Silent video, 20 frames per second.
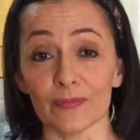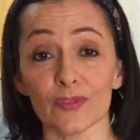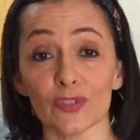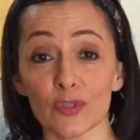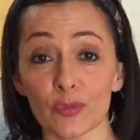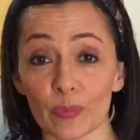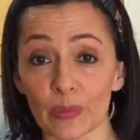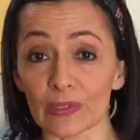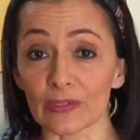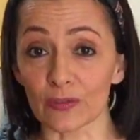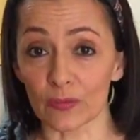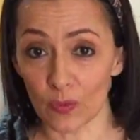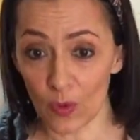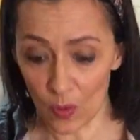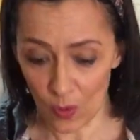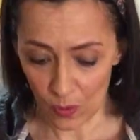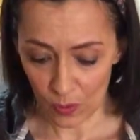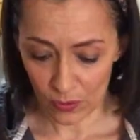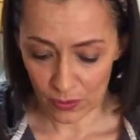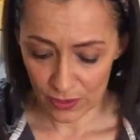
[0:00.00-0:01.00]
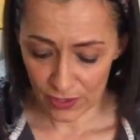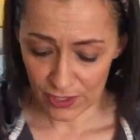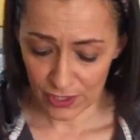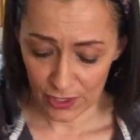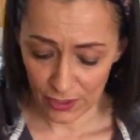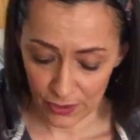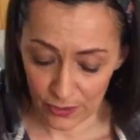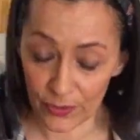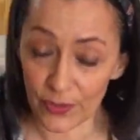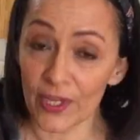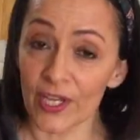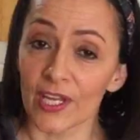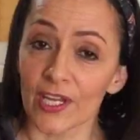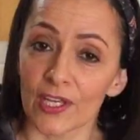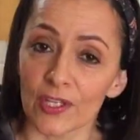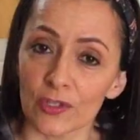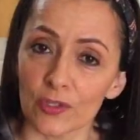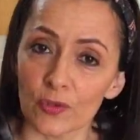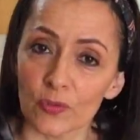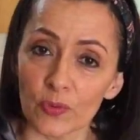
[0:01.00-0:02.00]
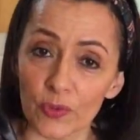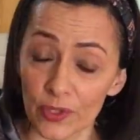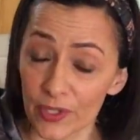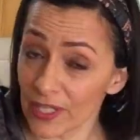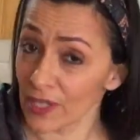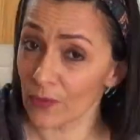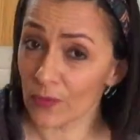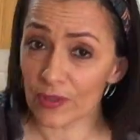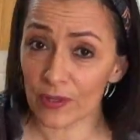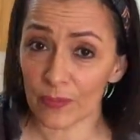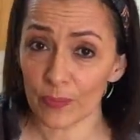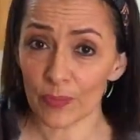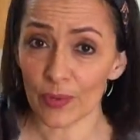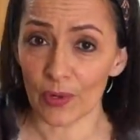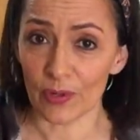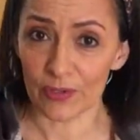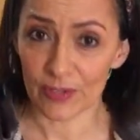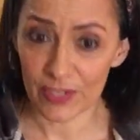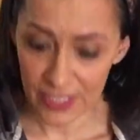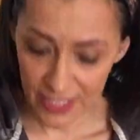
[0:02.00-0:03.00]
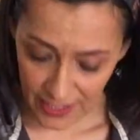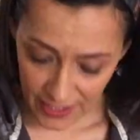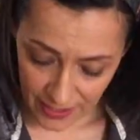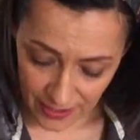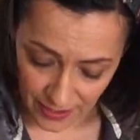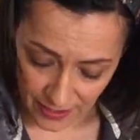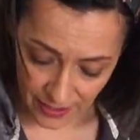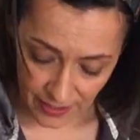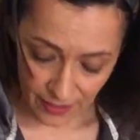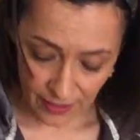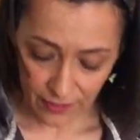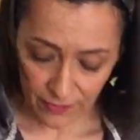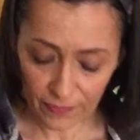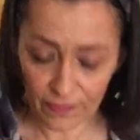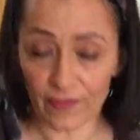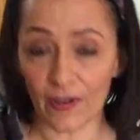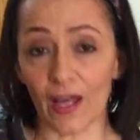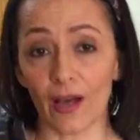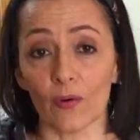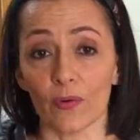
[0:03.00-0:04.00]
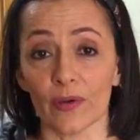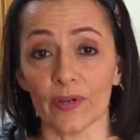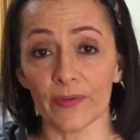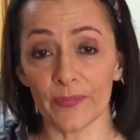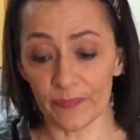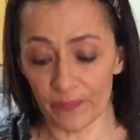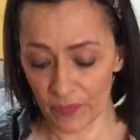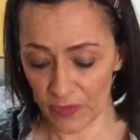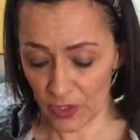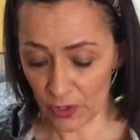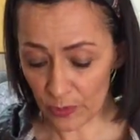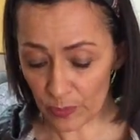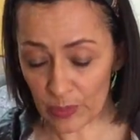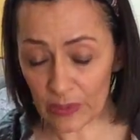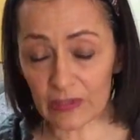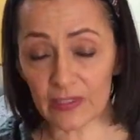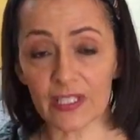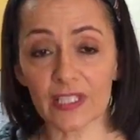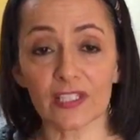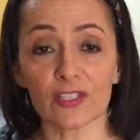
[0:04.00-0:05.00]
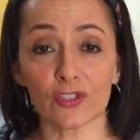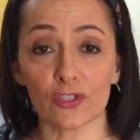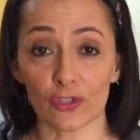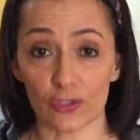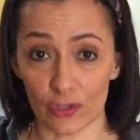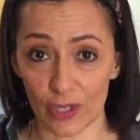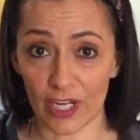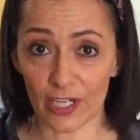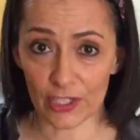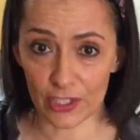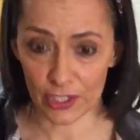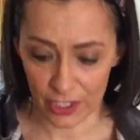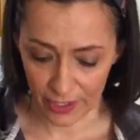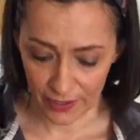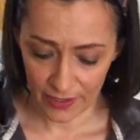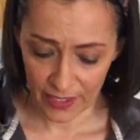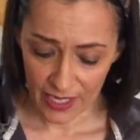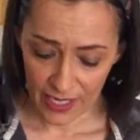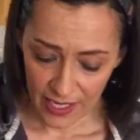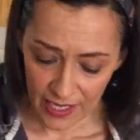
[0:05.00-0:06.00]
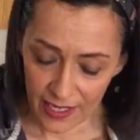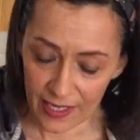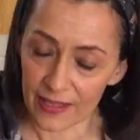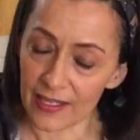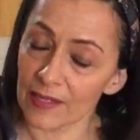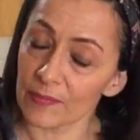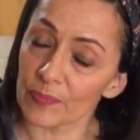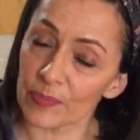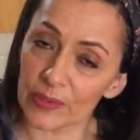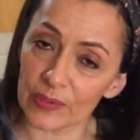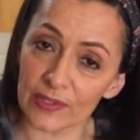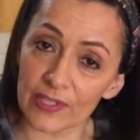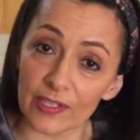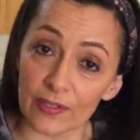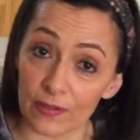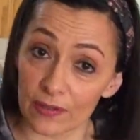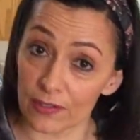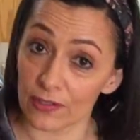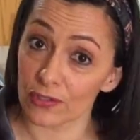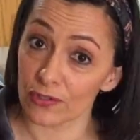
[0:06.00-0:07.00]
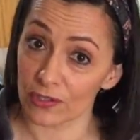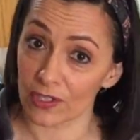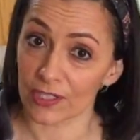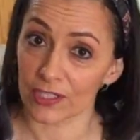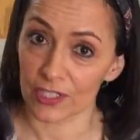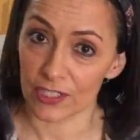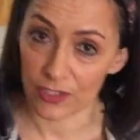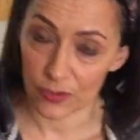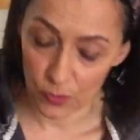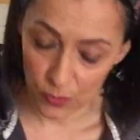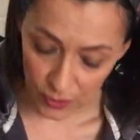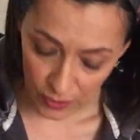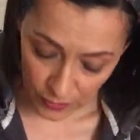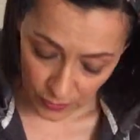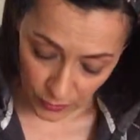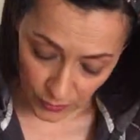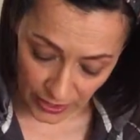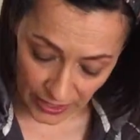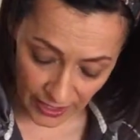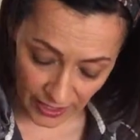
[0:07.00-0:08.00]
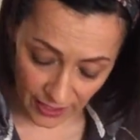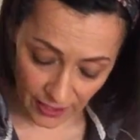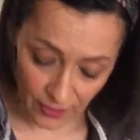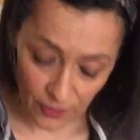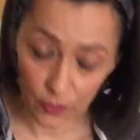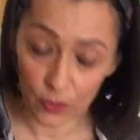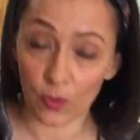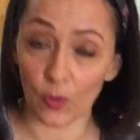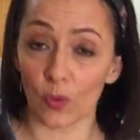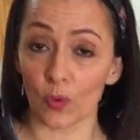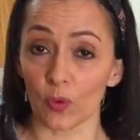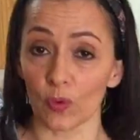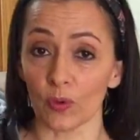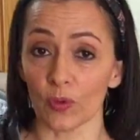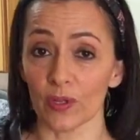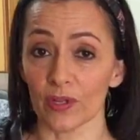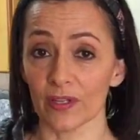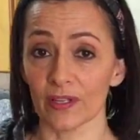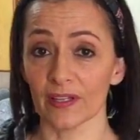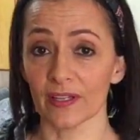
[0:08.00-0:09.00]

to build a wall. So you're working with the proteins in the flour, you're building structure, and that building of the structure is what we call